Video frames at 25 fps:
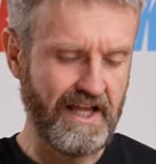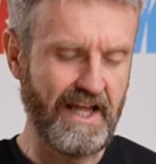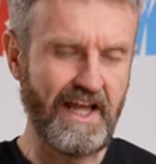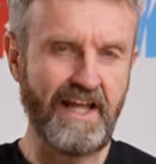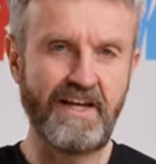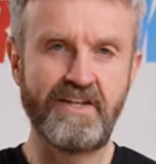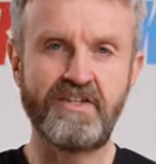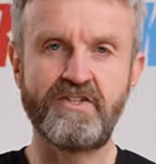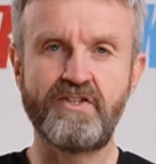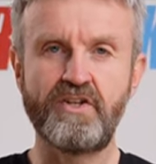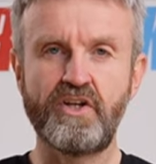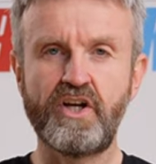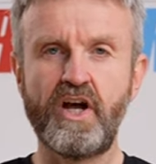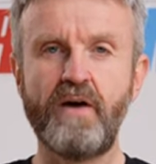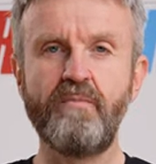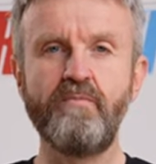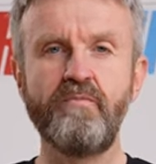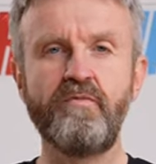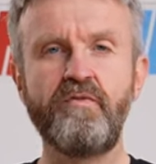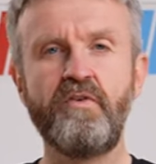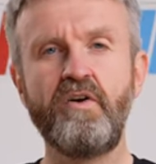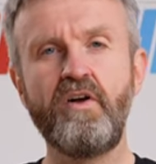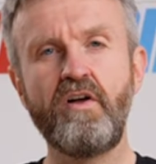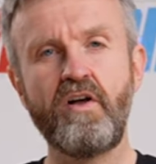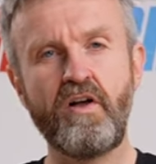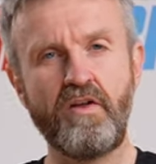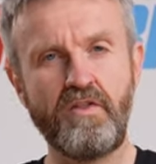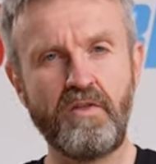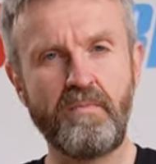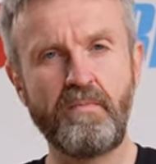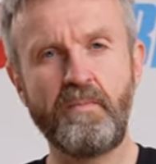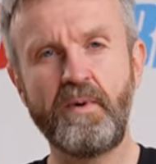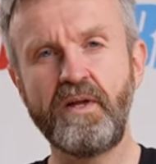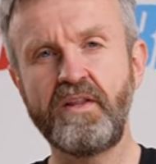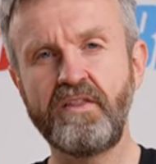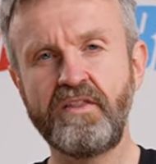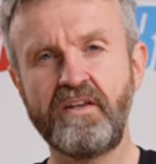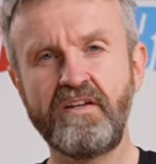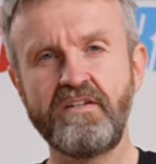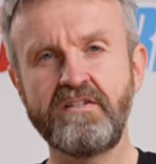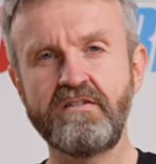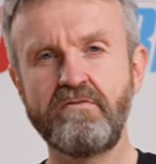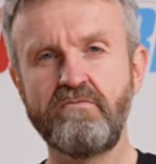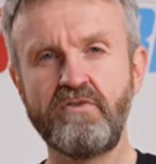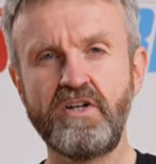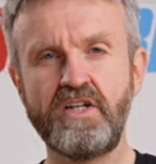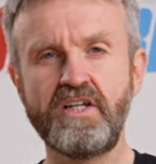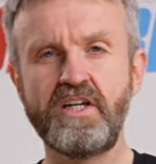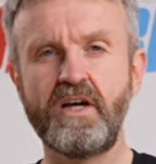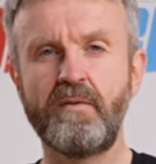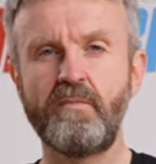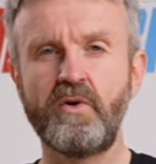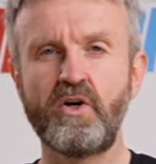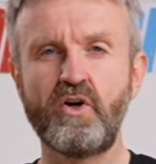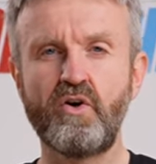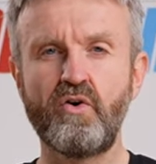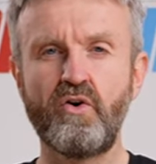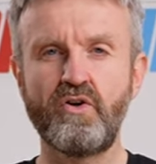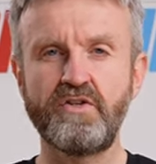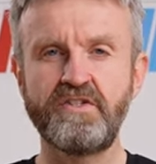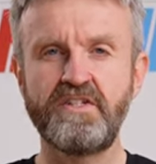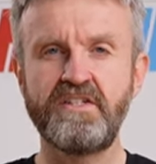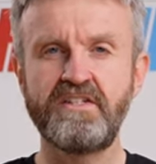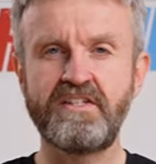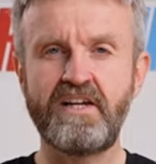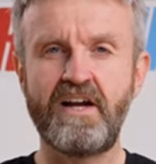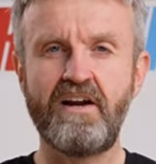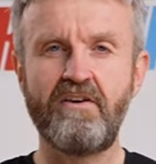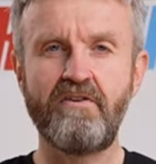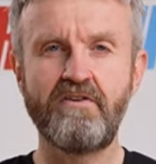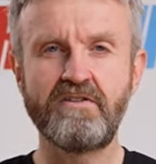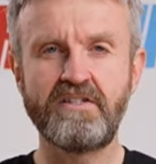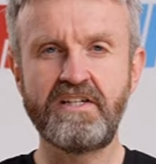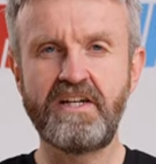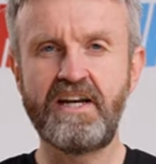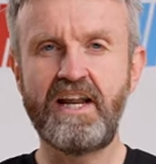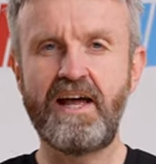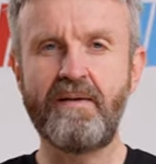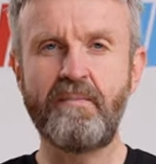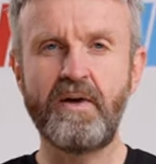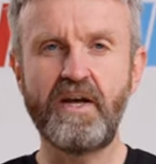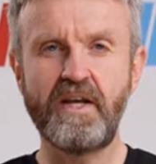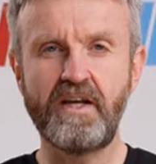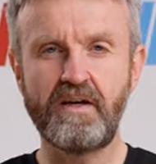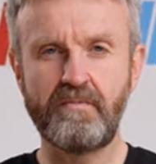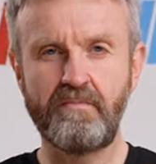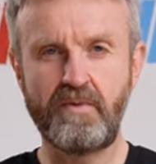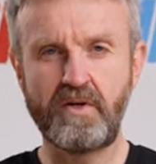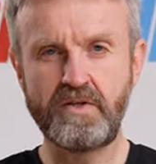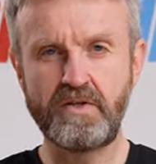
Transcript: and the comfort are the big things that really come across. It's aerodynamic and